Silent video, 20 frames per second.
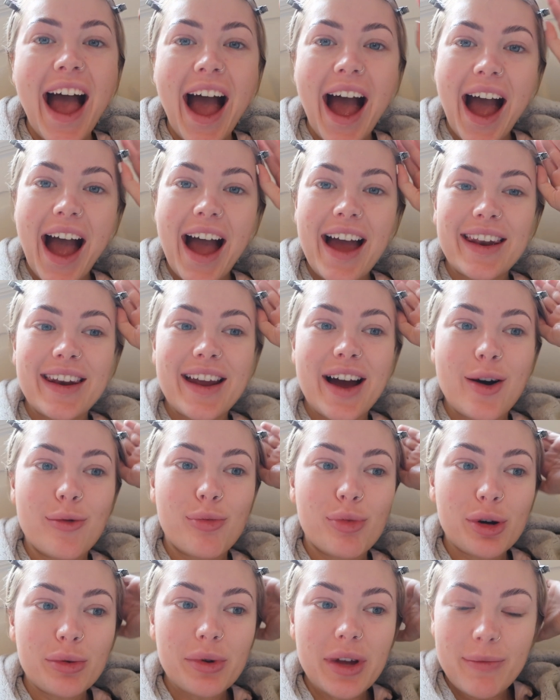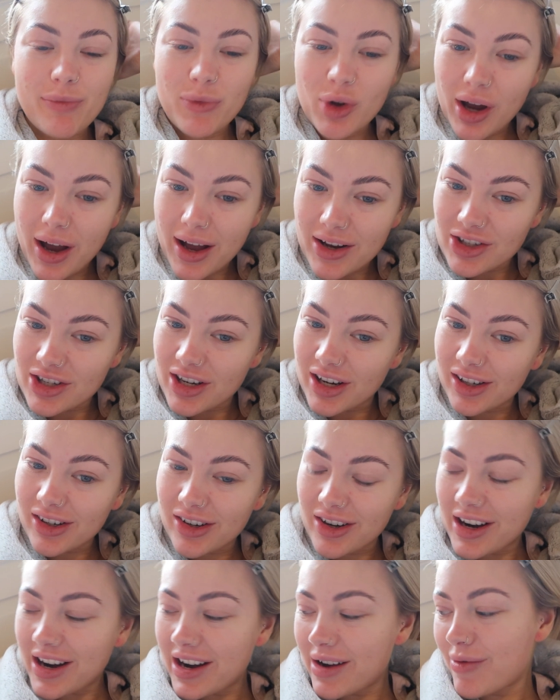and I'll probably, I'm not actually
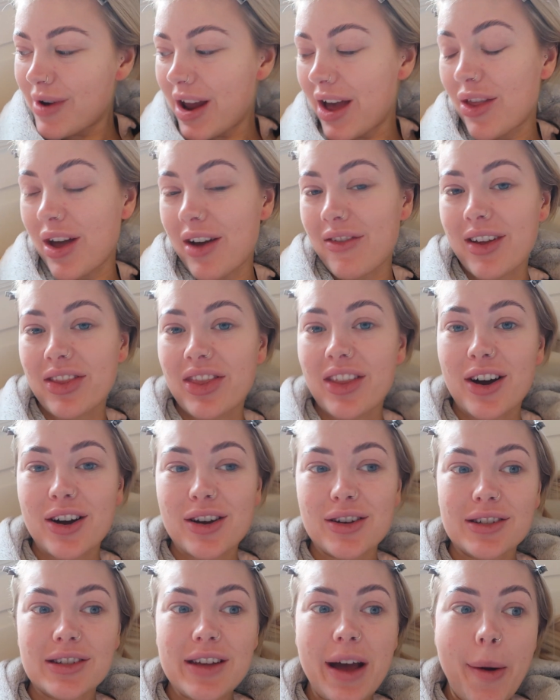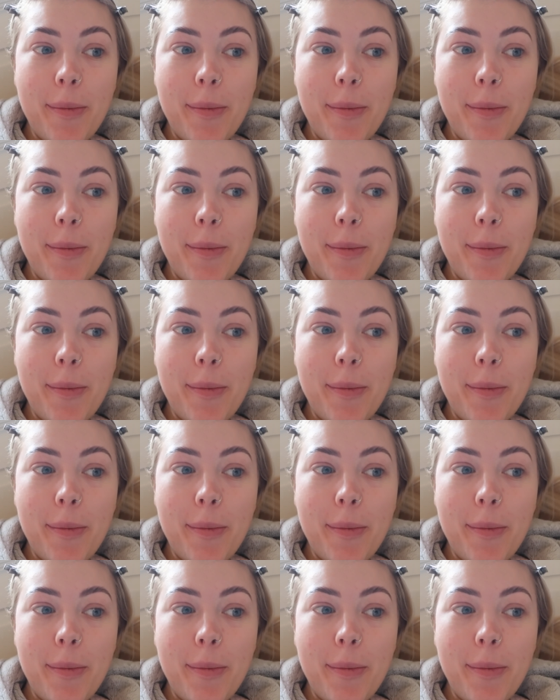hungry now that I've had those.